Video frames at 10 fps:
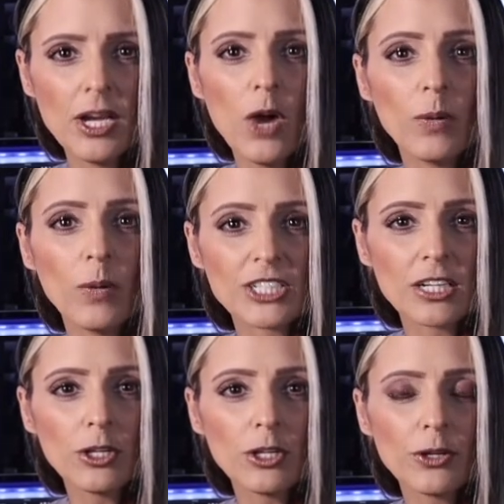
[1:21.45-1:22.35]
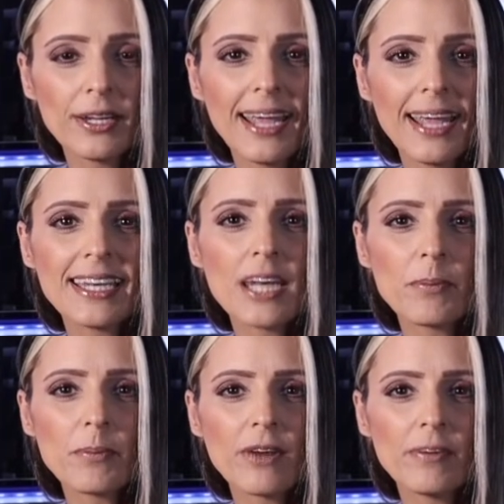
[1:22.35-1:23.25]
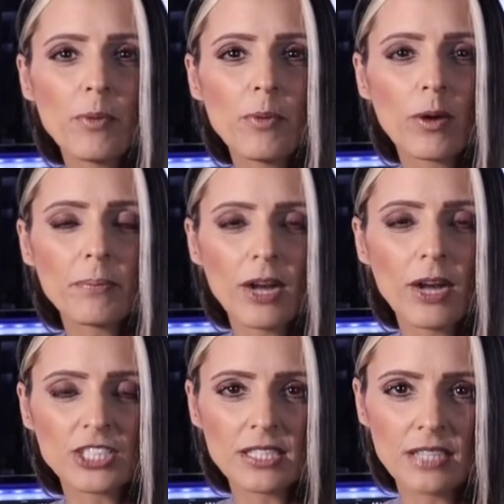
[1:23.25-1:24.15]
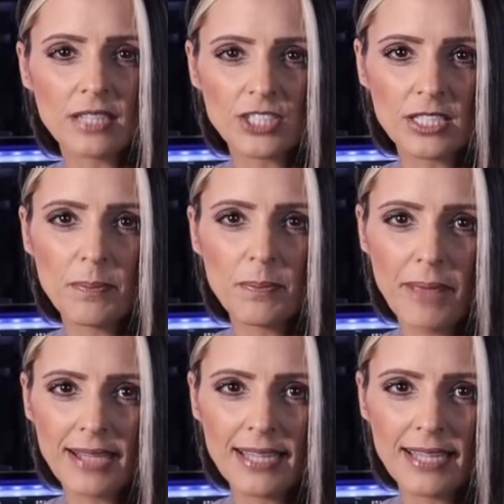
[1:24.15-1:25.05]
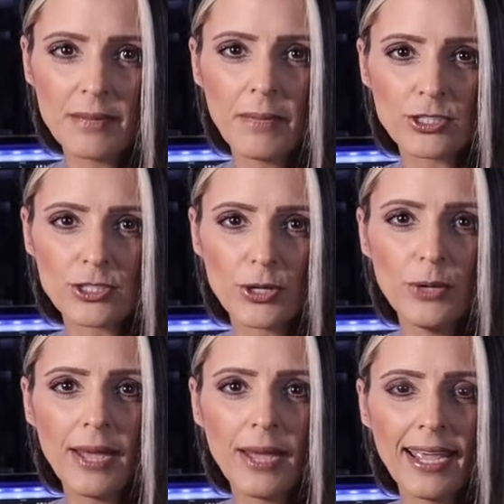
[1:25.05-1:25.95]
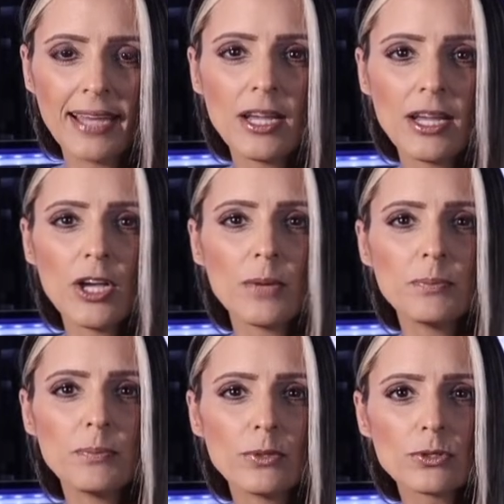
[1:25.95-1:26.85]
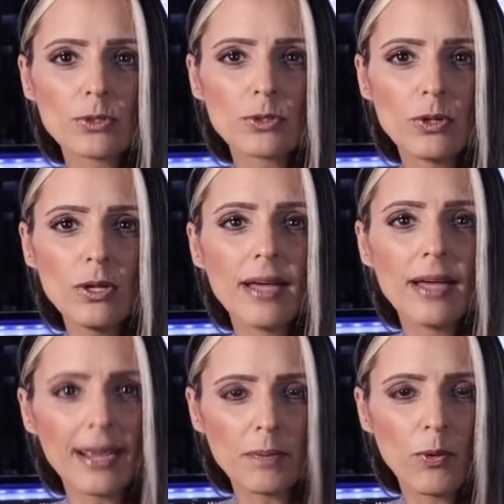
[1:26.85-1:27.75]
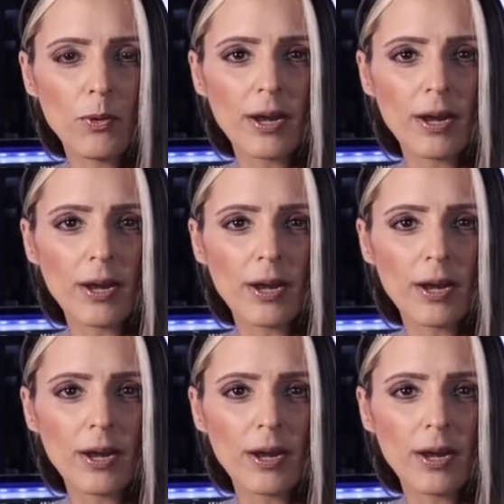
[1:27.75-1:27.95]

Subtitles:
which included a number of important projects such as Baghdad Metro and Mosul Airport,